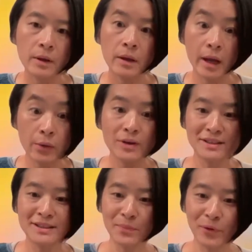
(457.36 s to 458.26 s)
And I
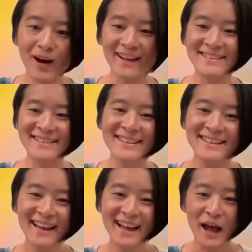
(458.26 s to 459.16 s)
was surprised.
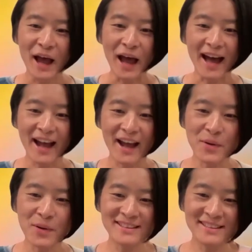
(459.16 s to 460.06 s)
I
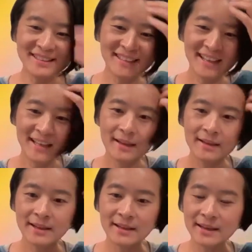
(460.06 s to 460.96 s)
was
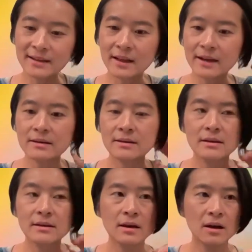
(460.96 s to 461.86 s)
thinking like,
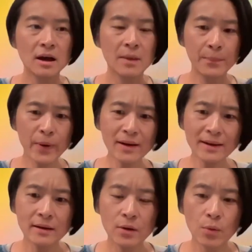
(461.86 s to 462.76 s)
a
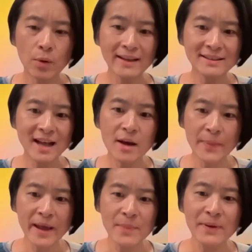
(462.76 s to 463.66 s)
book? Why is not a
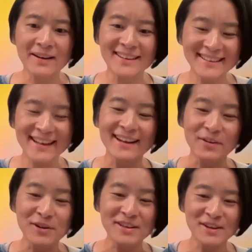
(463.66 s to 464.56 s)
paper?
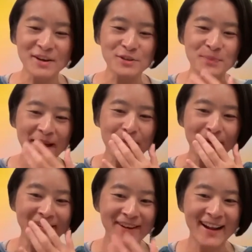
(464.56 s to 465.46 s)
A research
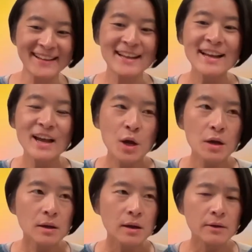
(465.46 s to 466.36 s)
paper, right?
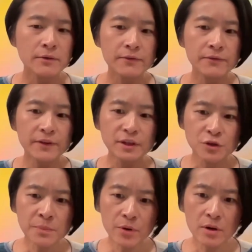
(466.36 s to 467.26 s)
A
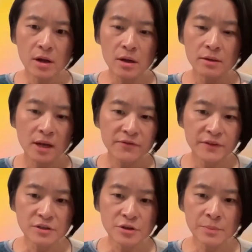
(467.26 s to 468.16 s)
fiction book, a
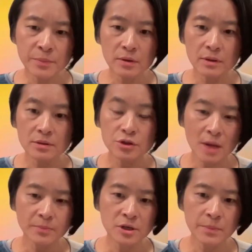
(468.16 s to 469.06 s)
nonfiction book,
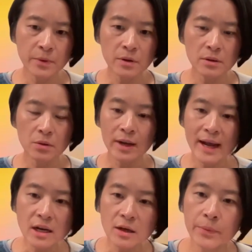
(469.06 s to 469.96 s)
chapter book, what
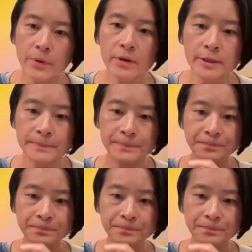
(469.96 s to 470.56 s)
kind of book?